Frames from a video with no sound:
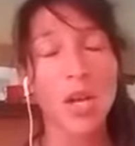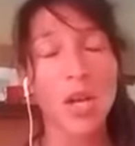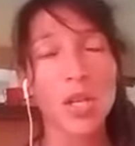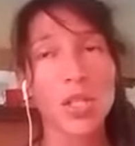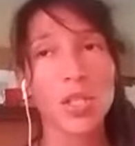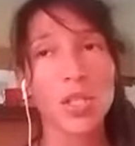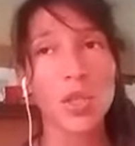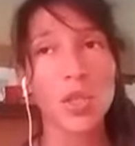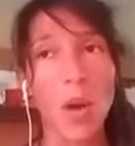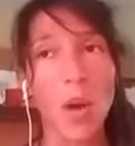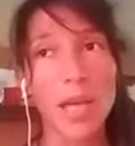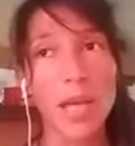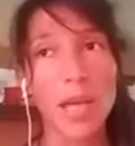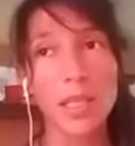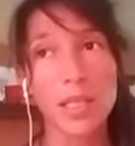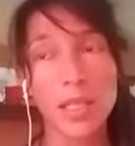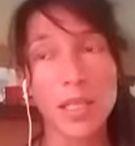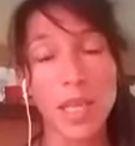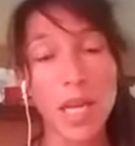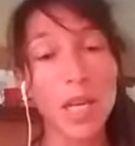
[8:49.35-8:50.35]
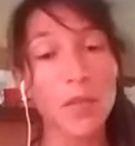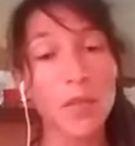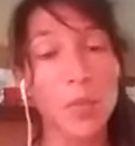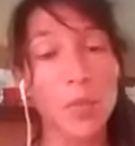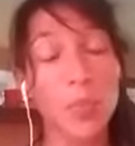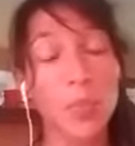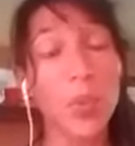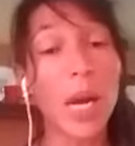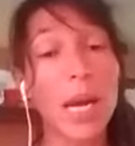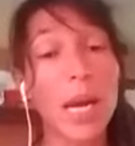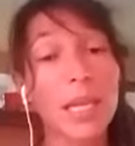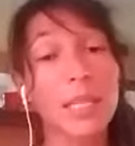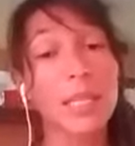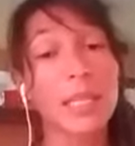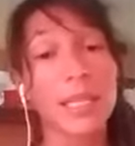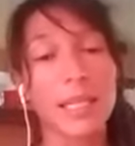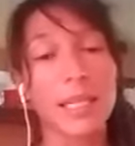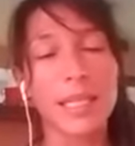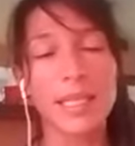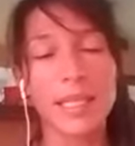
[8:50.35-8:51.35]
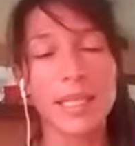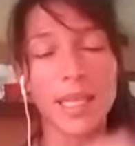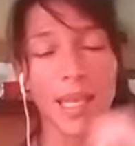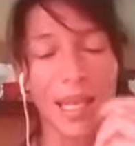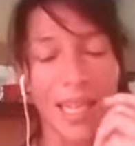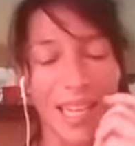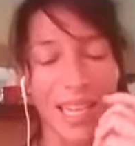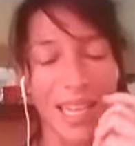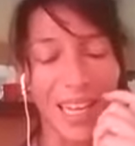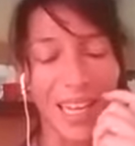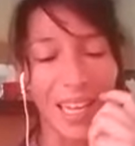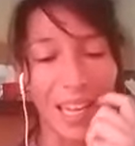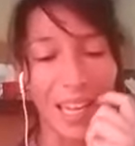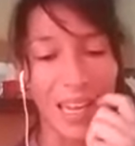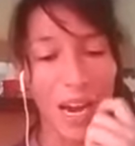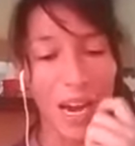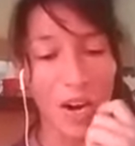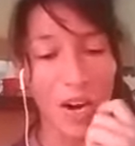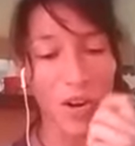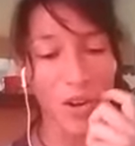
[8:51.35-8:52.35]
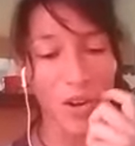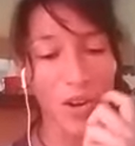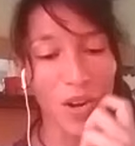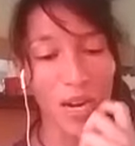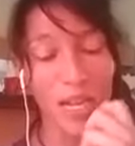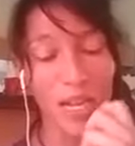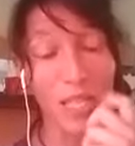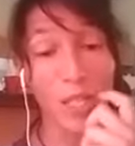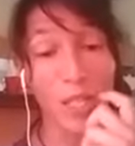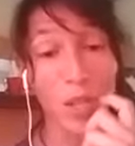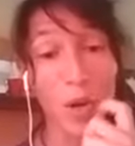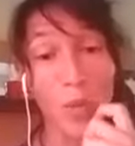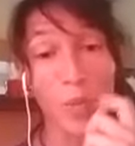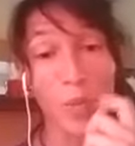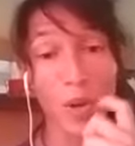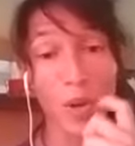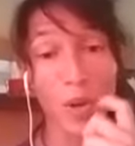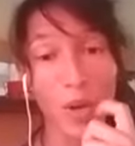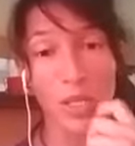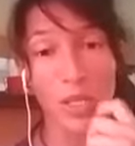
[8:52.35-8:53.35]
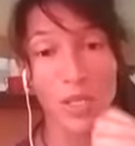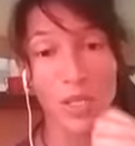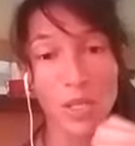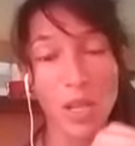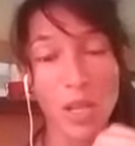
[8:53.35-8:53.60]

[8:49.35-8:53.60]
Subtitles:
So at the end of the practice, acro yoga is known because